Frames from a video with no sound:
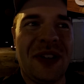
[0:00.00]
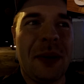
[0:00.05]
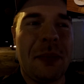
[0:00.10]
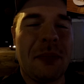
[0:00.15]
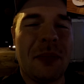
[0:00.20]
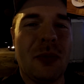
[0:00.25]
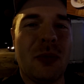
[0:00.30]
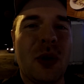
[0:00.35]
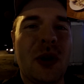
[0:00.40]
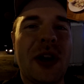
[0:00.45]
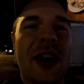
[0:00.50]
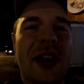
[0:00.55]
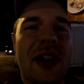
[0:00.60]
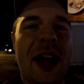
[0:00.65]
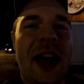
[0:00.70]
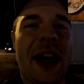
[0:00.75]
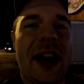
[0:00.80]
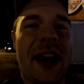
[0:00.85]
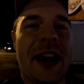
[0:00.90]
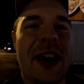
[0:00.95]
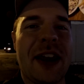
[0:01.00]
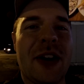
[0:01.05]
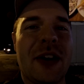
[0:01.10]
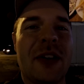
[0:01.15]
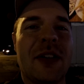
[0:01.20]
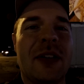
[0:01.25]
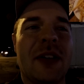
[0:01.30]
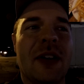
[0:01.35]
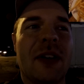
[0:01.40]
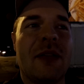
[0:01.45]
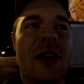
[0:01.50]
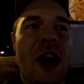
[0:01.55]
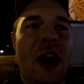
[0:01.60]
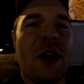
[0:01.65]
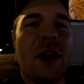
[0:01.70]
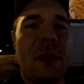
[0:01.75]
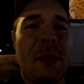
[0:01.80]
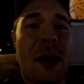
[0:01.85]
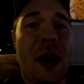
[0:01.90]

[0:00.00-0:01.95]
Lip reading: I'm really glad I found out